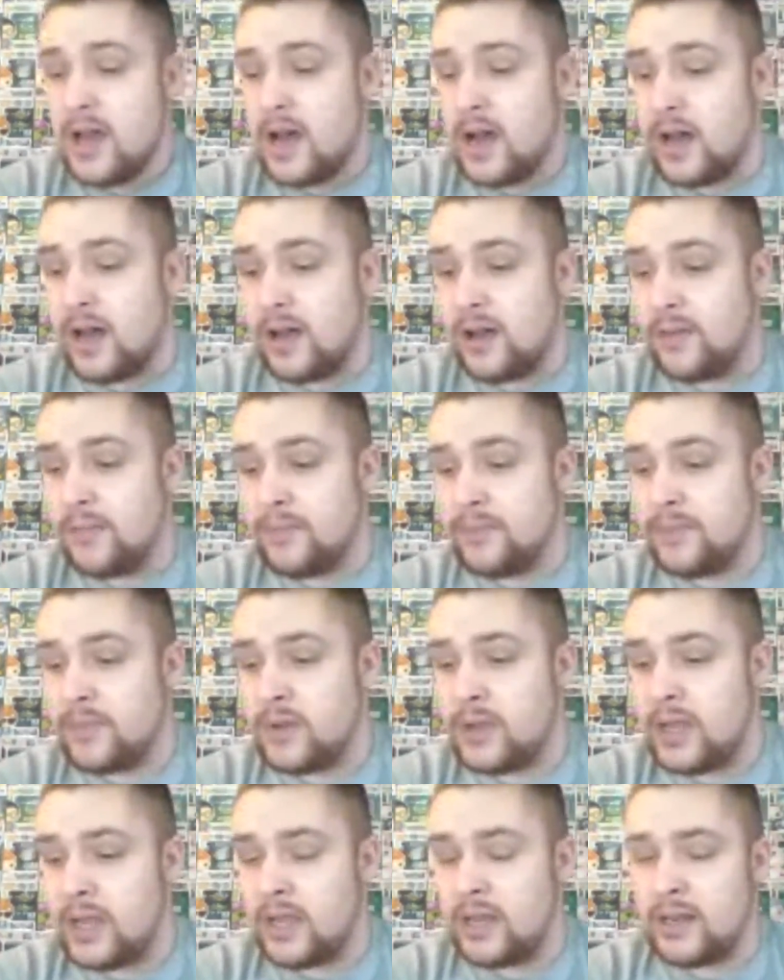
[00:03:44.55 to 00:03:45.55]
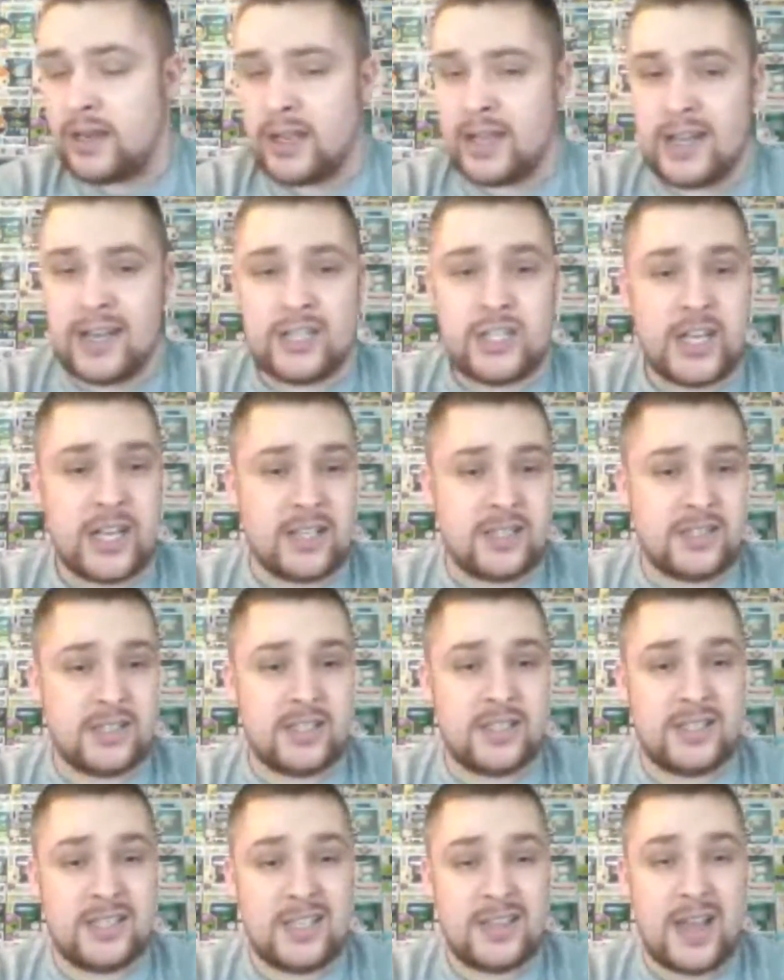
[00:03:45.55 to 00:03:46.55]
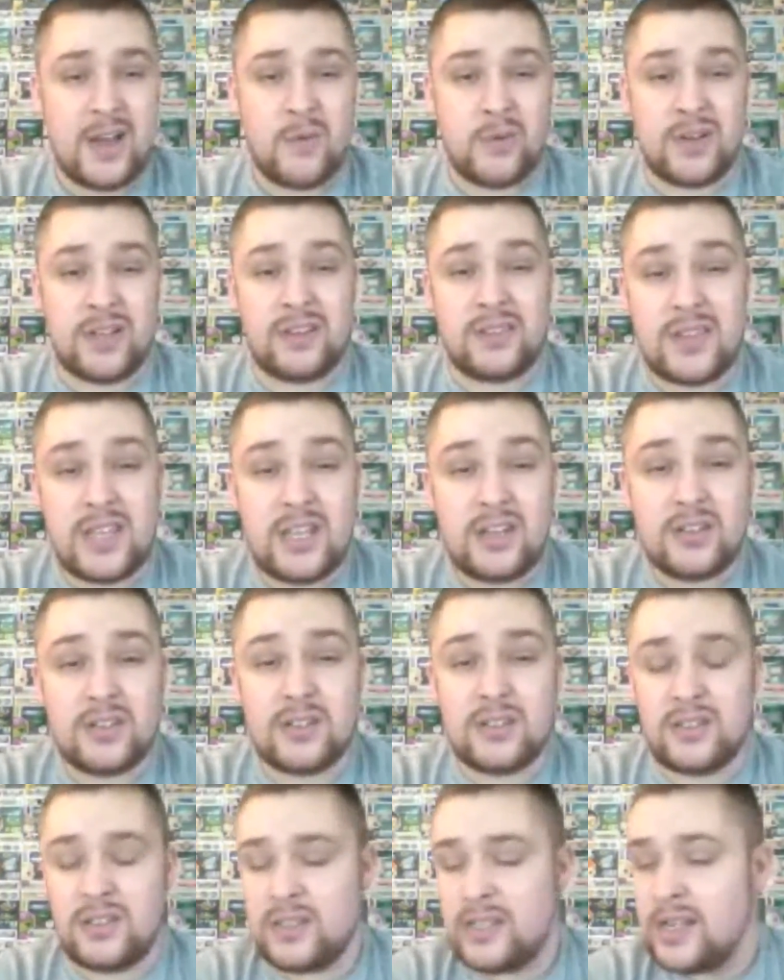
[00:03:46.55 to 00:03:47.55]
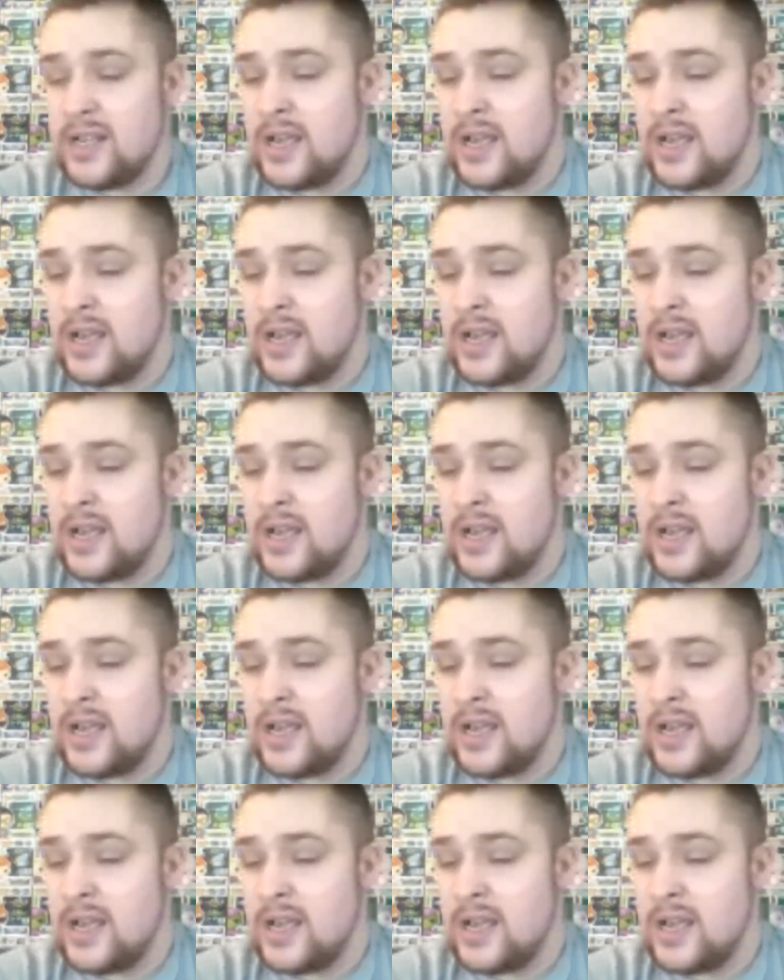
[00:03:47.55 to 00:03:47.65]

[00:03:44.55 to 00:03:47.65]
And I get a chance to see that one in theaters.